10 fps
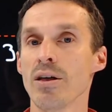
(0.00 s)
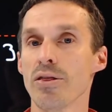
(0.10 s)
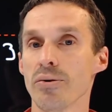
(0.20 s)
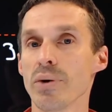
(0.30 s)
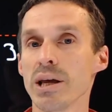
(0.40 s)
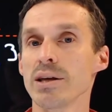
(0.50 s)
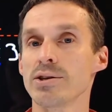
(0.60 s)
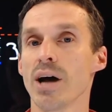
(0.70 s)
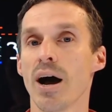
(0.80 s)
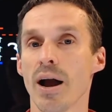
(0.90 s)
three
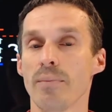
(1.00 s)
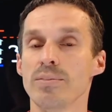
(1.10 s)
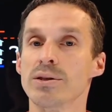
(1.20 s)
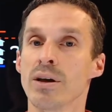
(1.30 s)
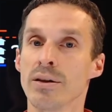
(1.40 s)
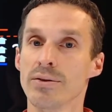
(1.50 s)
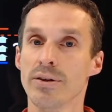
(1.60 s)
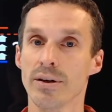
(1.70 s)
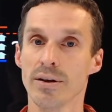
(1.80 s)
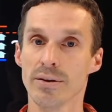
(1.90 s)
times
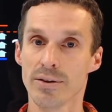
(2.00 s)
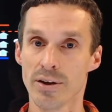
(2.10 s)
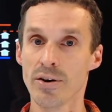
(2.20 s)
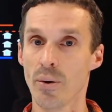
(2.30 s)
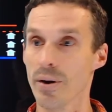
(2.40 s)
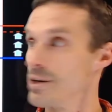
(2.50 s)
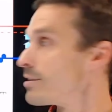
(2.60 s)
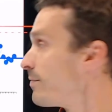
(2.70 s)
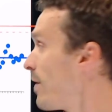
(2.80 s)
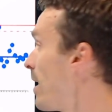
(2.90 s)
the, the
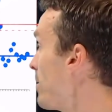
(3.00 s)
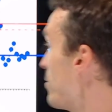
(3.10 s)
noise value.